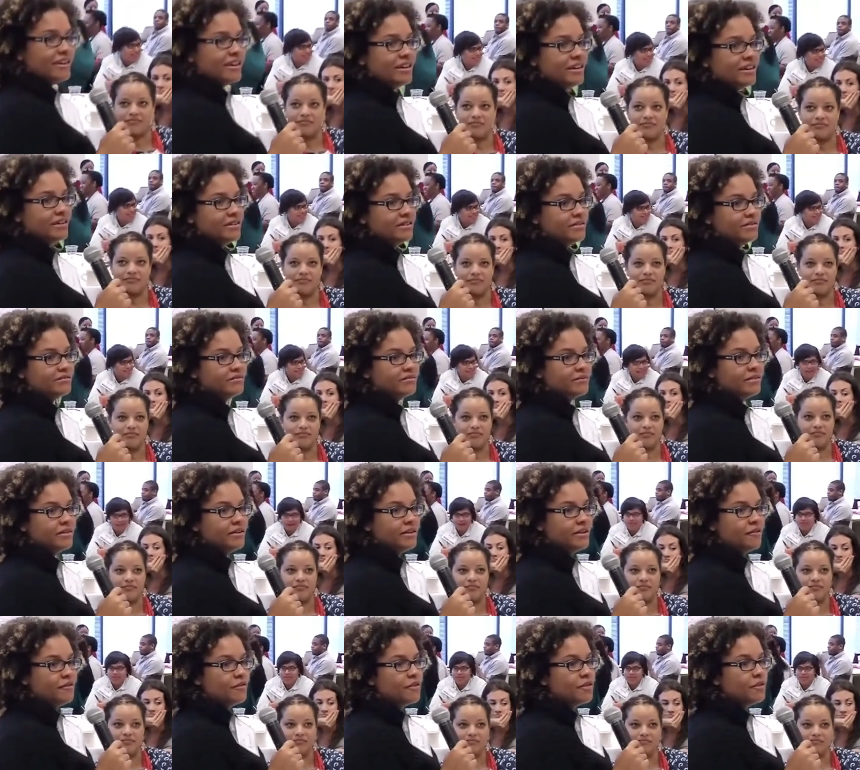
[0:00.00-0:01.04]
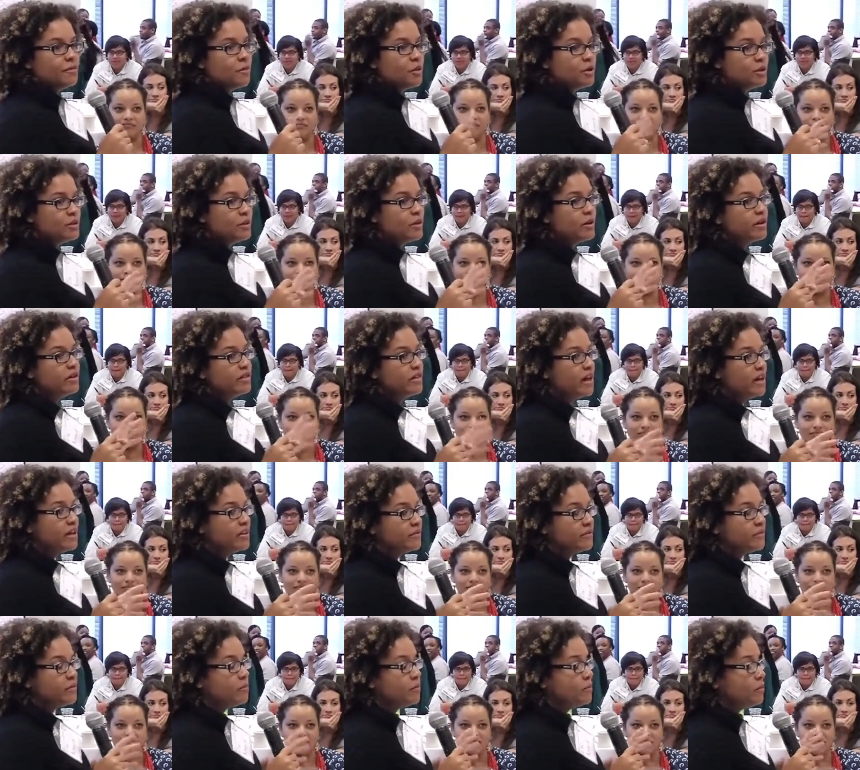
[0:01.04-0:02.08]
Speaker 1: uh, for the most part, a lot
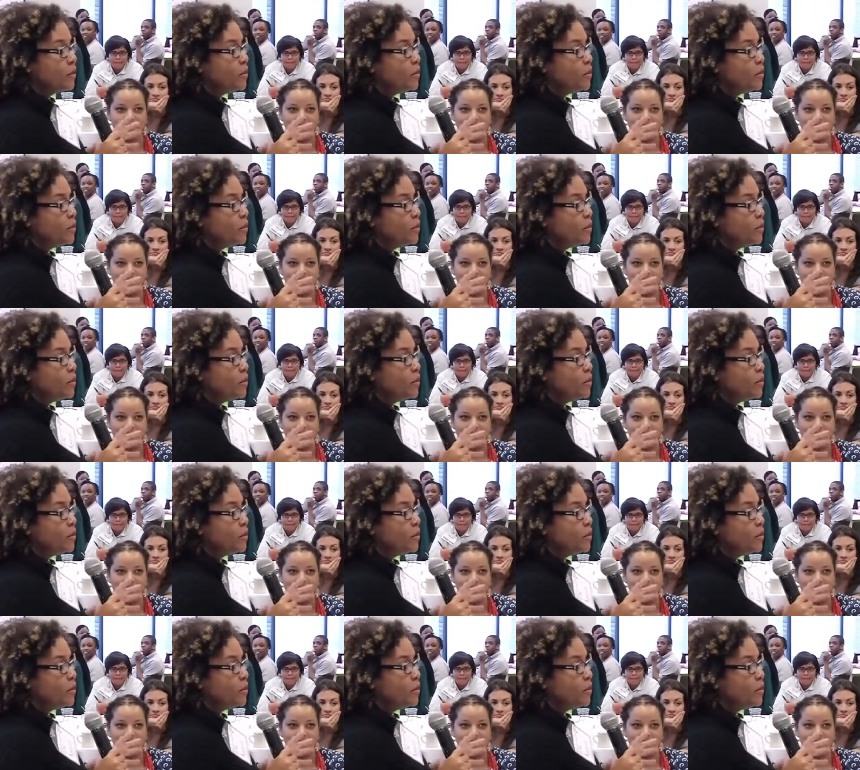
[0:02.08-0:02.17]
of,